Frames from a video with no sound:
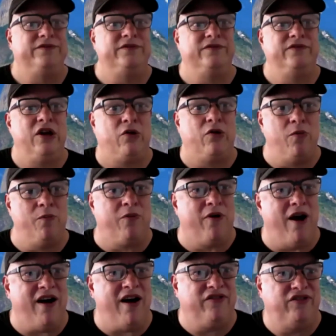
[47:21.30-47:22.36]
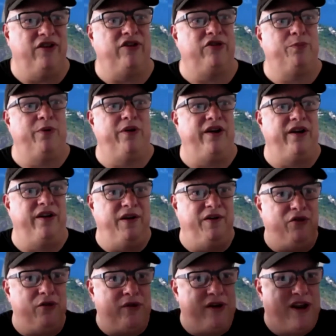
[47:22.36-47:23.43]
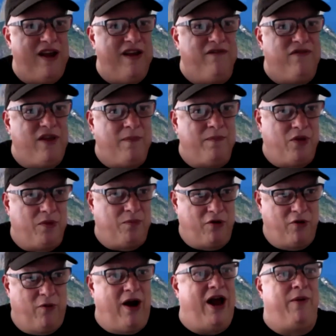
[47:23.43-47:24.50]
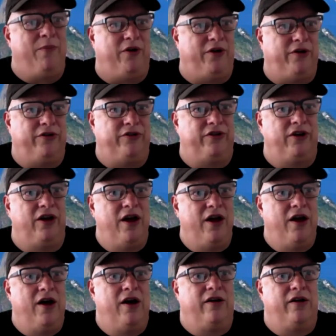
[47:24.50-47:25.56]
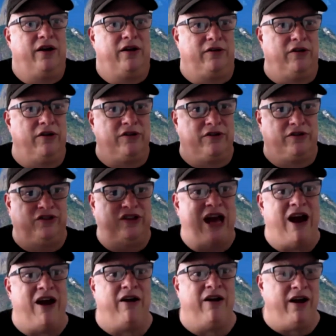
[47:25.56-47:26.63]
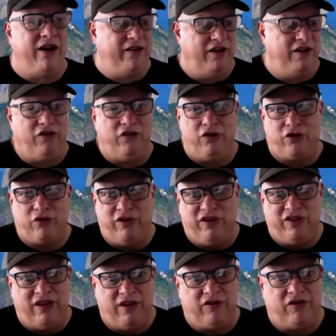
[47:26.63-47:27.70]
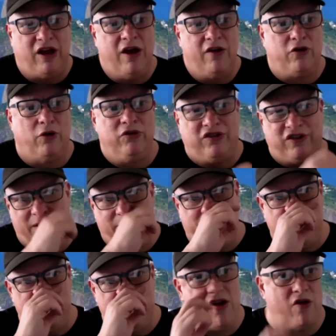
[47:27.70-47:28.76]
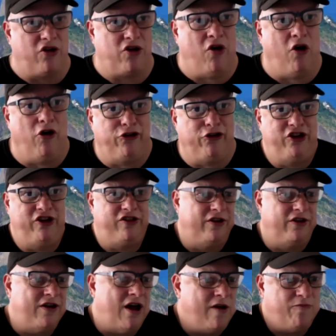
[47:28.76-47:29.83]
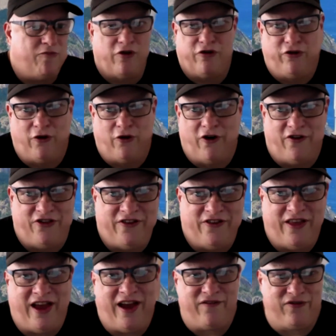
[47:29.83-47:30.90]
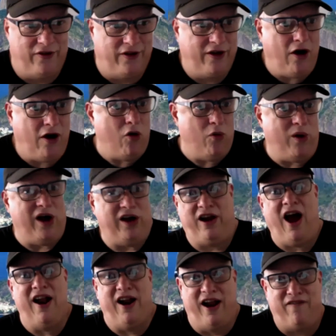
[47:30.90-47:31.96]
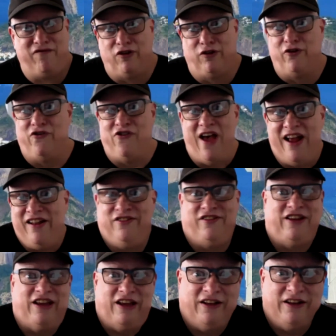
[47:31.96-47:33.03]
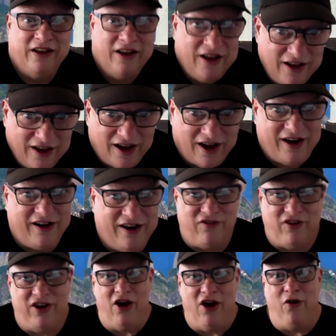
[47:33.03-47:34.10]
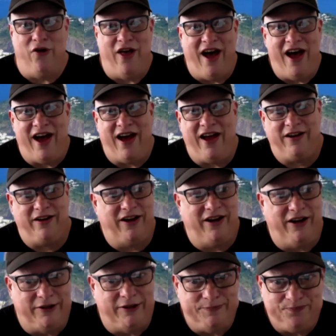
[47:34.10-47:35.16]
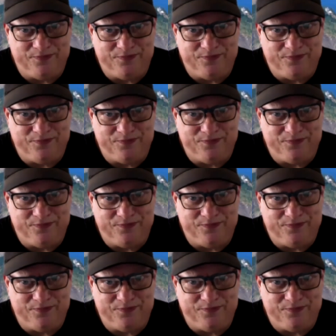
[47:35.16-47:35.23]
their own process, but if you give them the parameters, like, look, Saturday, these are the three things don't send you know the call sheet the night before, and then they have to like, oh my God, I have to learn that scene. I didn't even know that. Um,